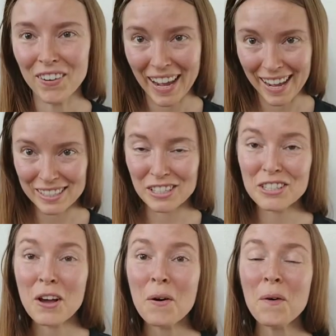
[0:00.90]
Okay,
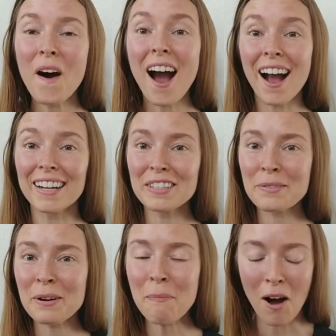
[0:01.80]
so I just
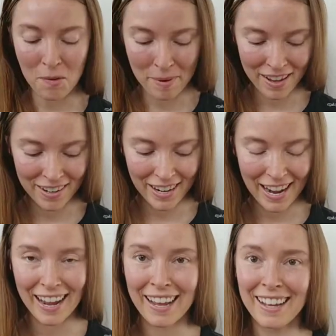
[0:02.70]
want to pop in
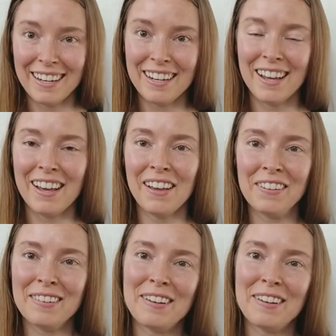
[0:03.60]
and, uh,